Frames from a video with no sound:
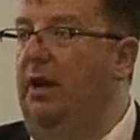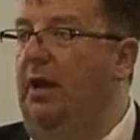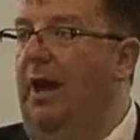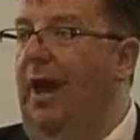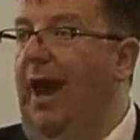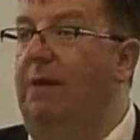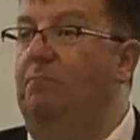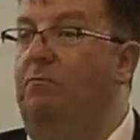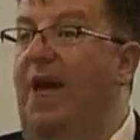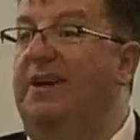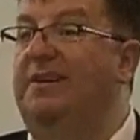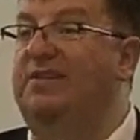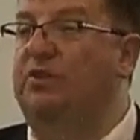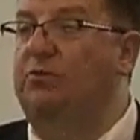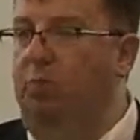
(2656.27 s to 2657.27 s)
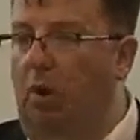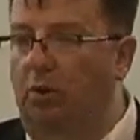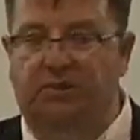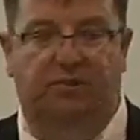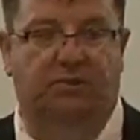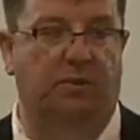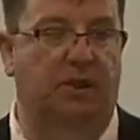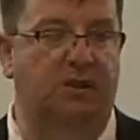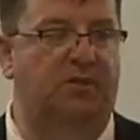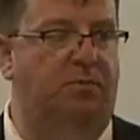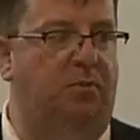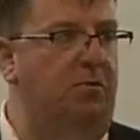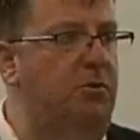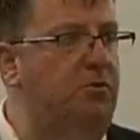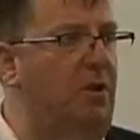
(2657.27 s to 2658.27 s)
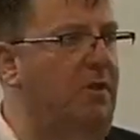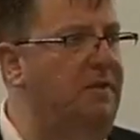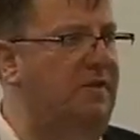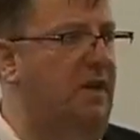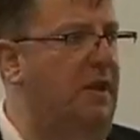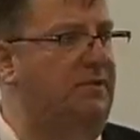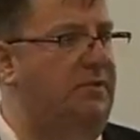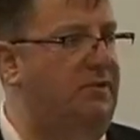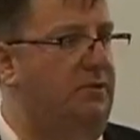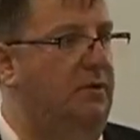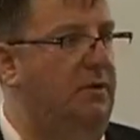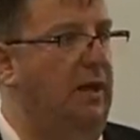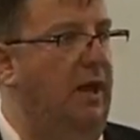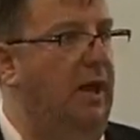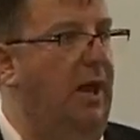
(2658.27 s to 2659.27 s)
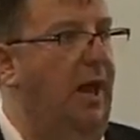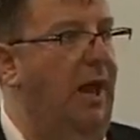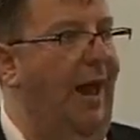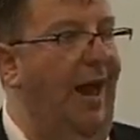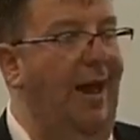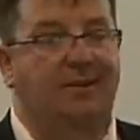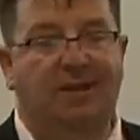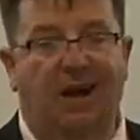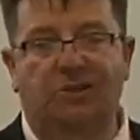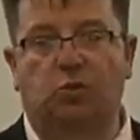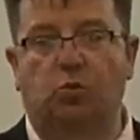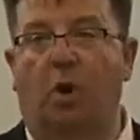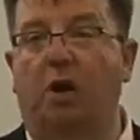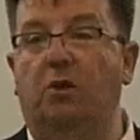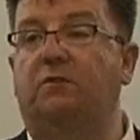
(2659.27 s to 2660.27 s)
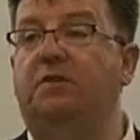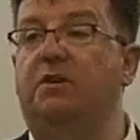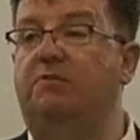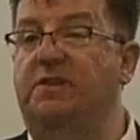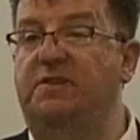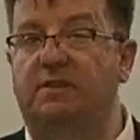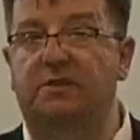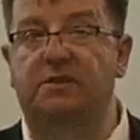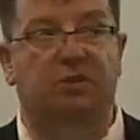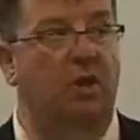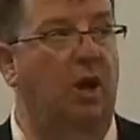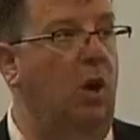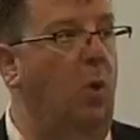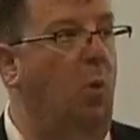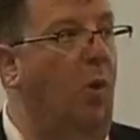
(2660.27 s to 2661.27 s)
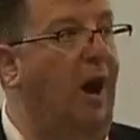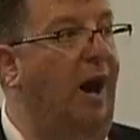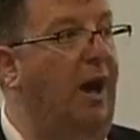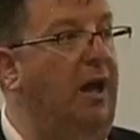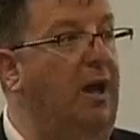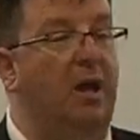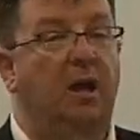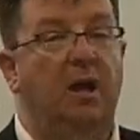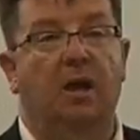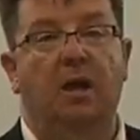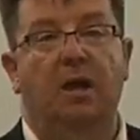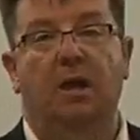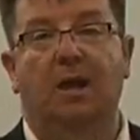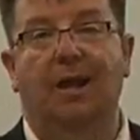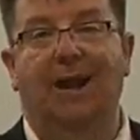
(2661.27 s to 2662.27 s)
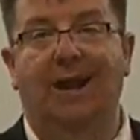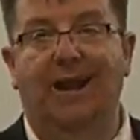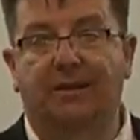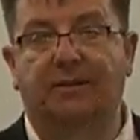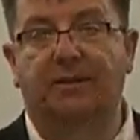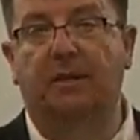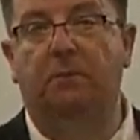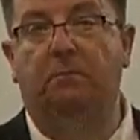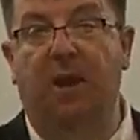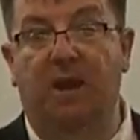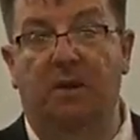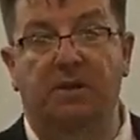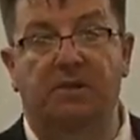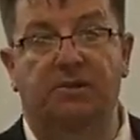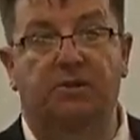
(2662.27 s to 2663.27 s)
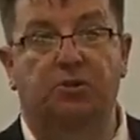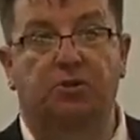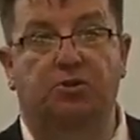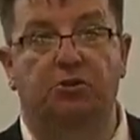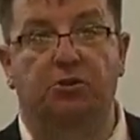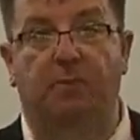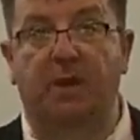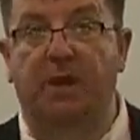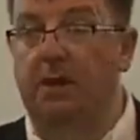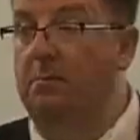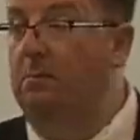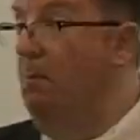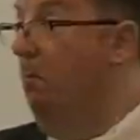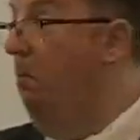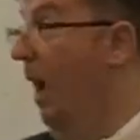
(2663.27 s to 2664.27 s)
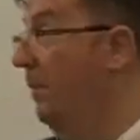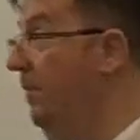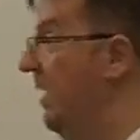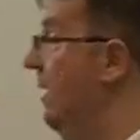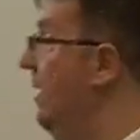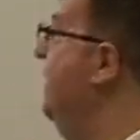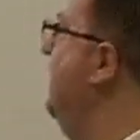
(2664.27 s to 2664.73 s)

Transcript: a black spot in spiritual sense, and that's one of the reasons why little babies should be baptized.